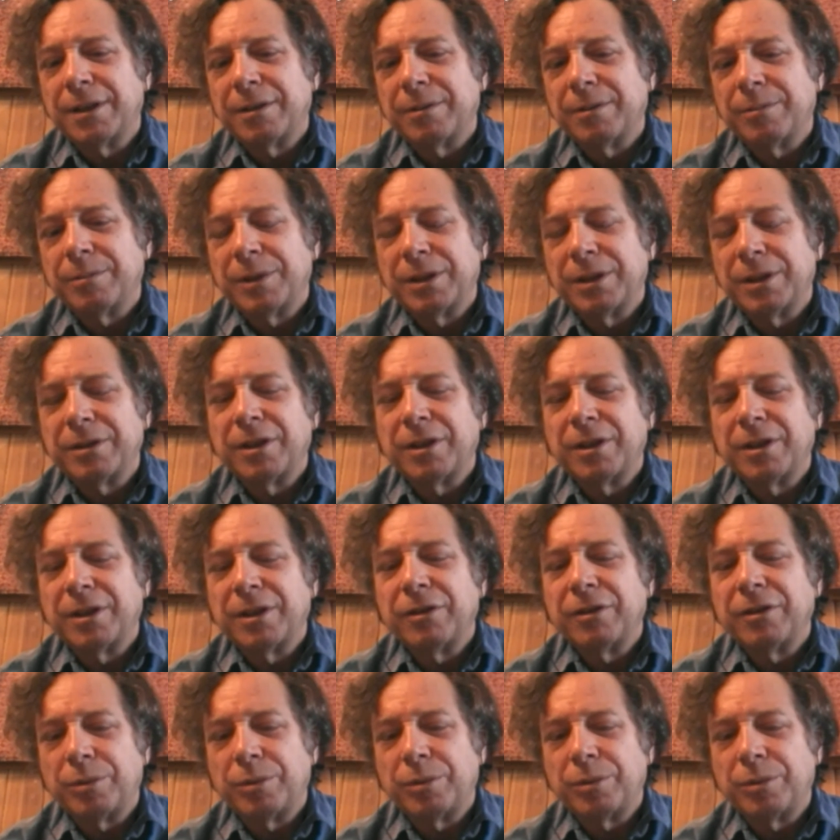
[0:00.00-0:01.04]

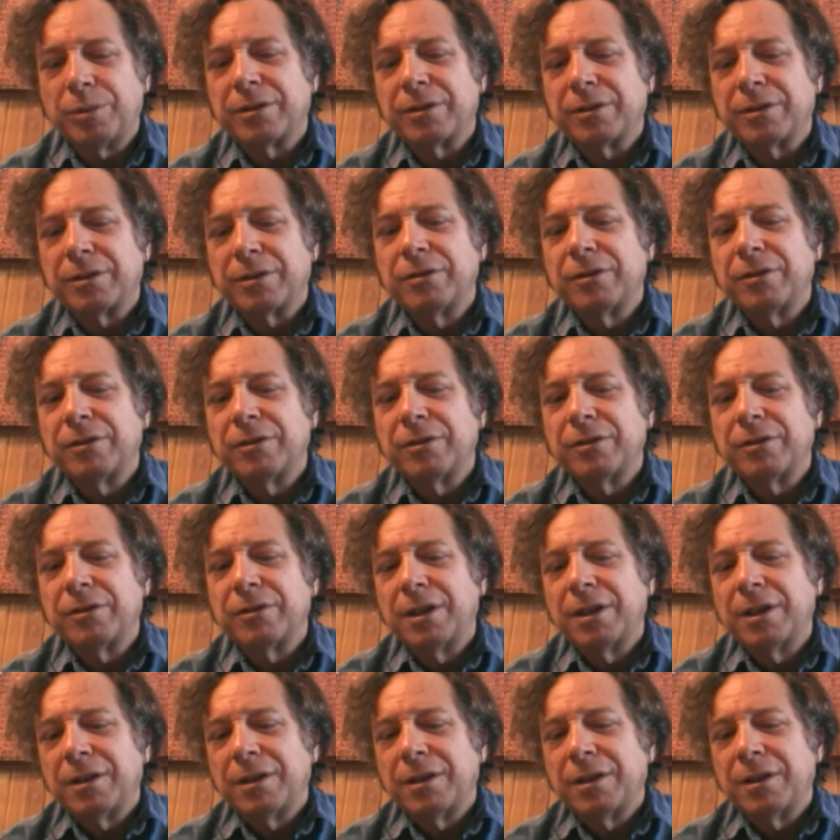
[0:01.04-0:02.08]
meditation practice.
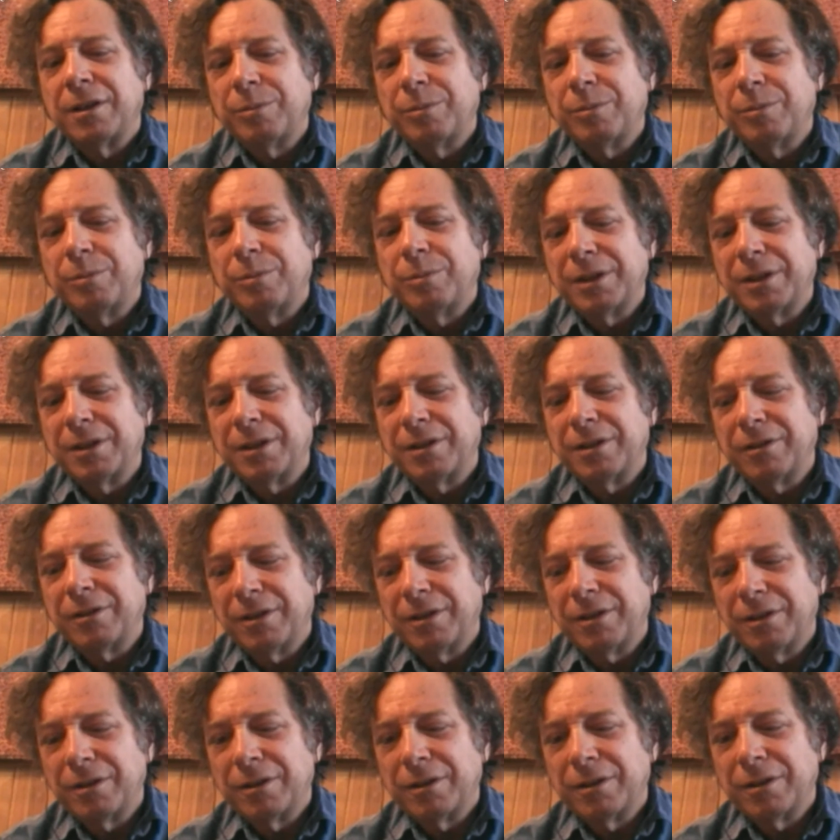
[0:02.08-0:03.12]
It would be
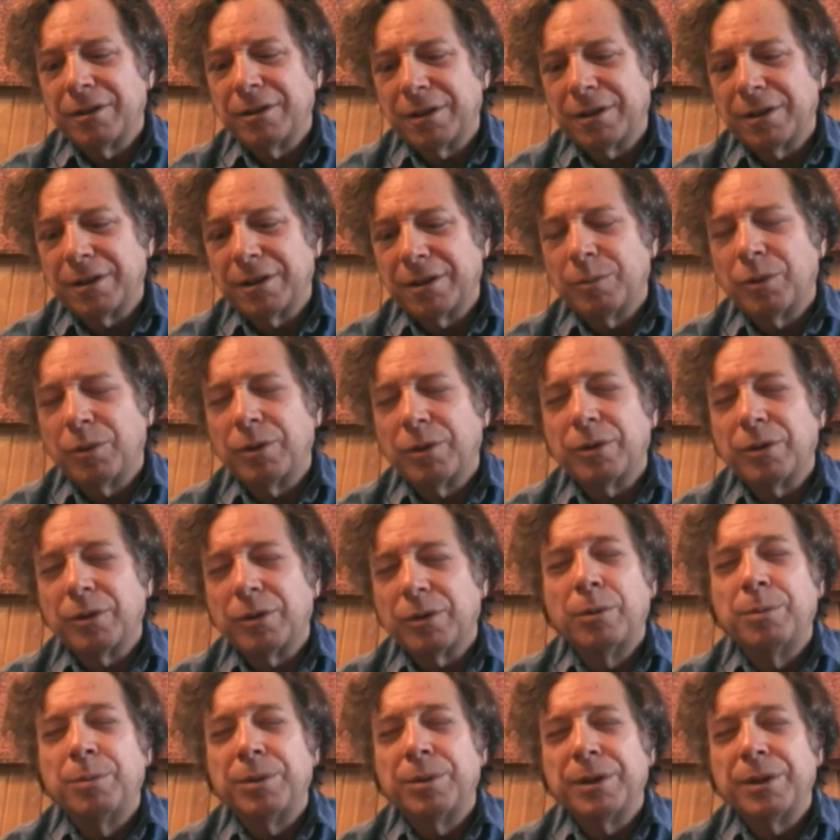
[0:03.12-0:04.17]
considered a more
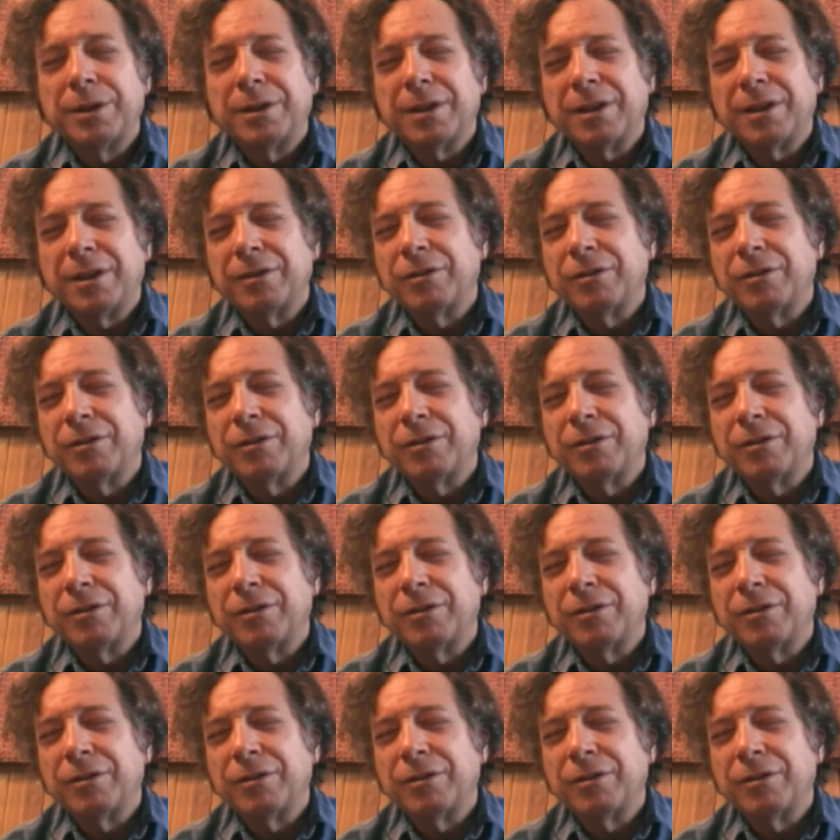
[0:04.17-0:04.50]
open,